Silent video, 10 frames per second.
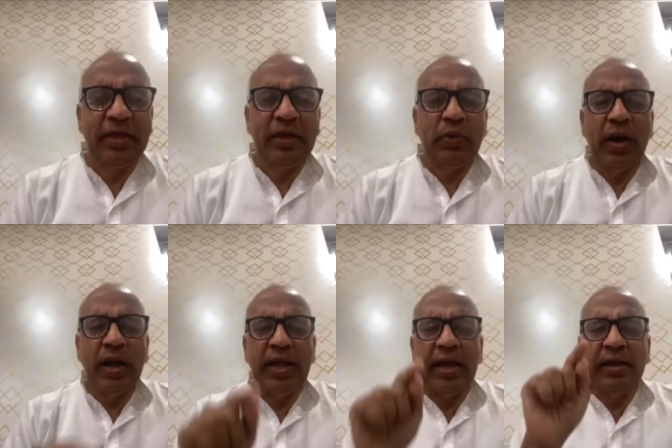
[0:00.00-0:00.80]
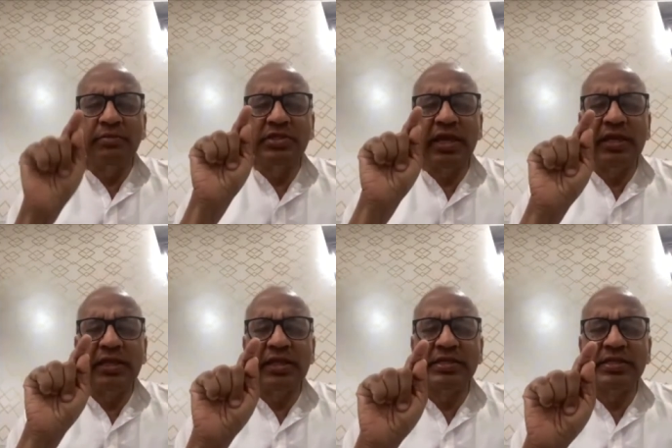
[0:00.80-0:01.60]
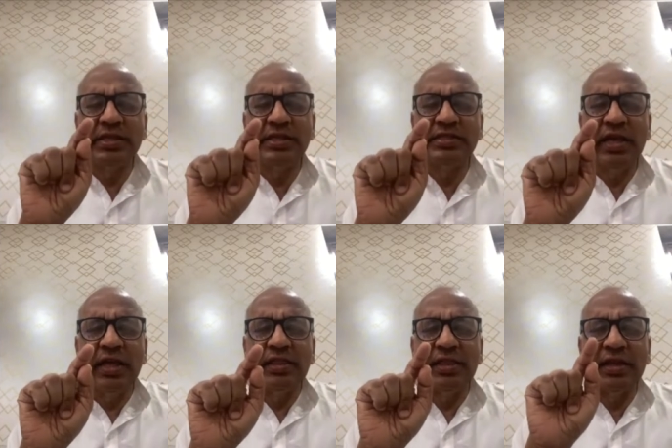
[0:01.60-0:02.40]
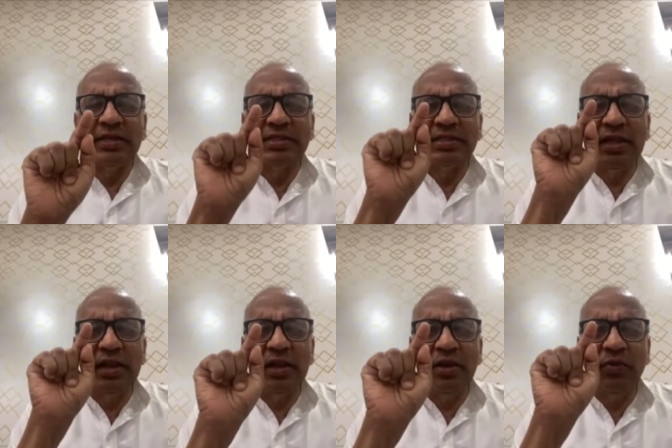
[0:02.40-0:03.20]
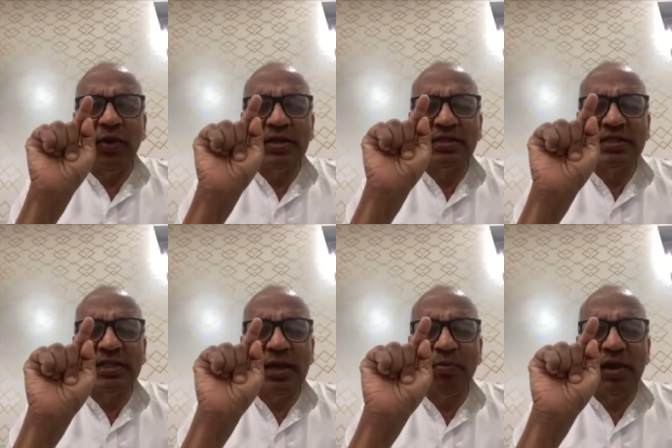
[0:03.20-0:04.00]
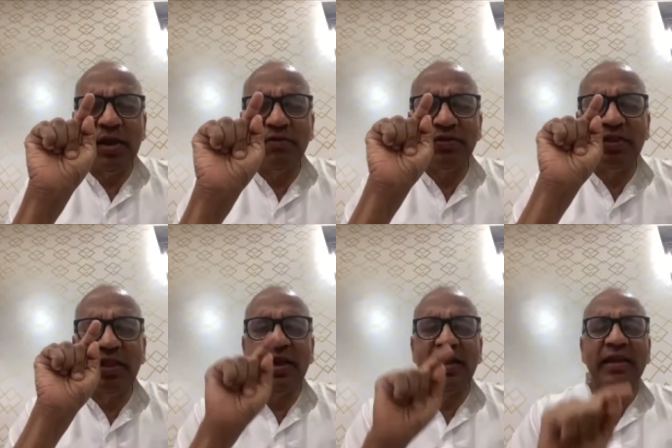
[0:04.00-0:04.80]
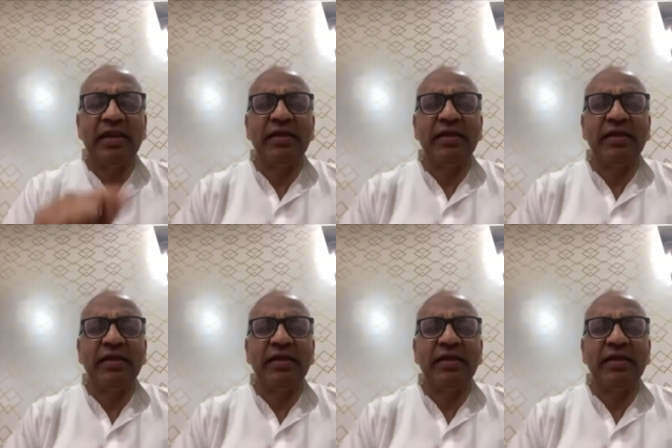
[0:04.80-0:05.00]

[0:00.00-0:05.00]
Why I am saying this is, there is still one step left there.